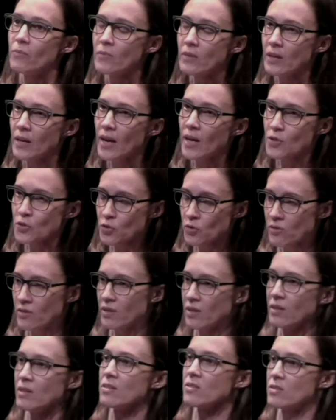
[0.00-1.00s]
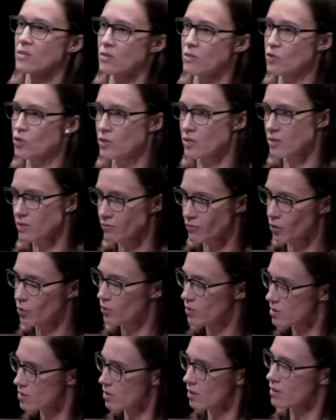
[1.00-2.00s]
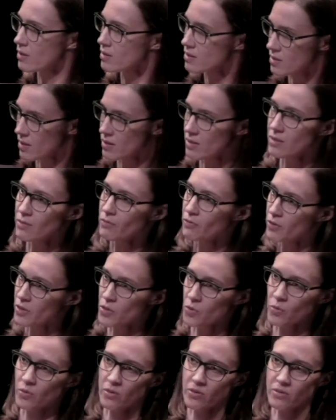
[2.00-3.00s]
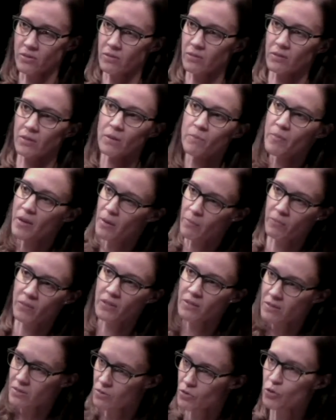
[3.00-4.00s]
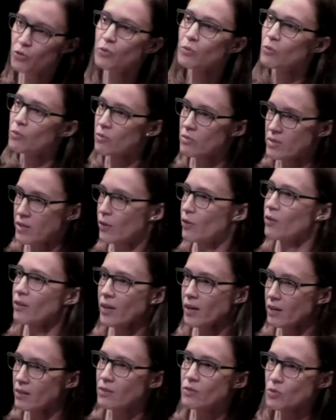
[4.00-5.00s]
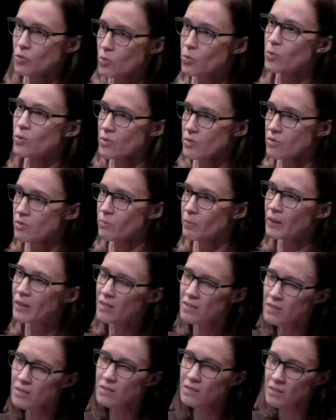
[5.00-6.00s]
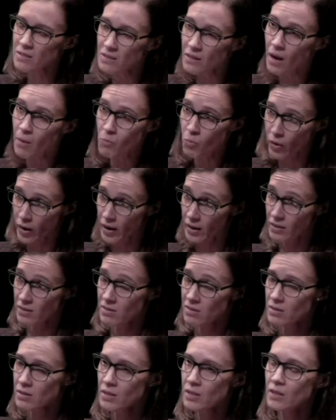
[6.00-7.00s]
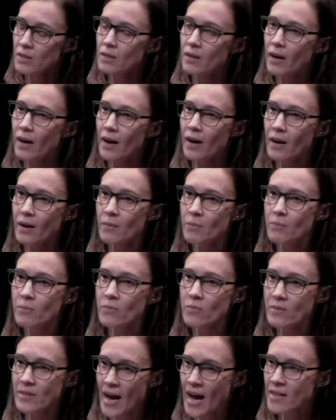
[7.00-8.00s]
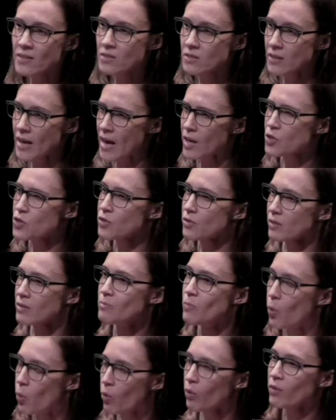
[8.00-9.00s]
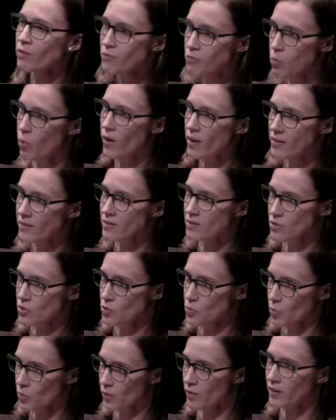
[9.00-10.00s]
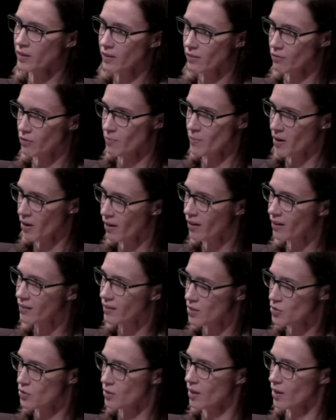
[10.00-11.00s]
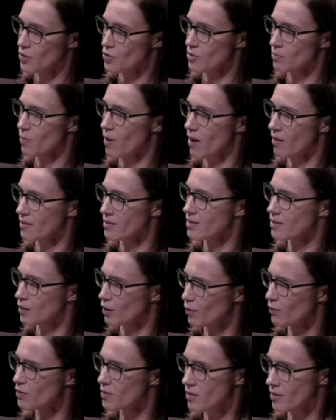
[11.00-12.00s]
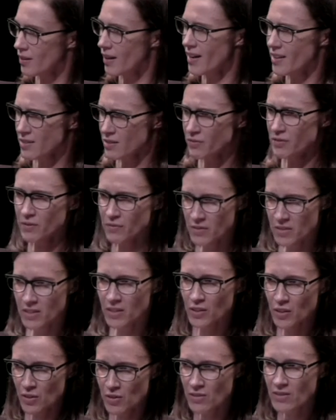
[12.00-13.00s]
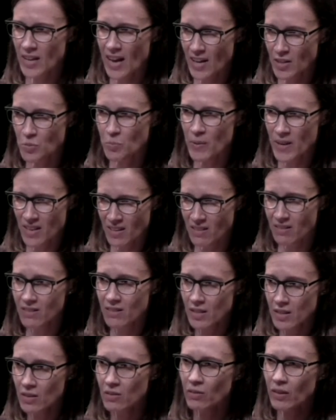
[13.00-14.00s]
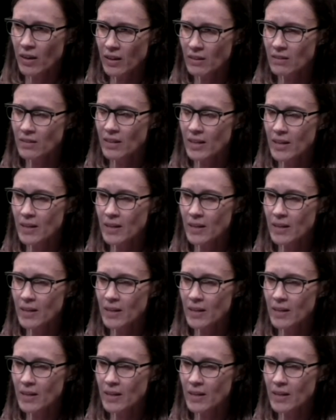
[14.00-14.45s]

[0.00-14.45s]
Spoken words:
The answer then is to just focus on intensive resource commitment to segregated schools, because in some ways that's actually more of what the story of American education policy over the last 50 years has been, right?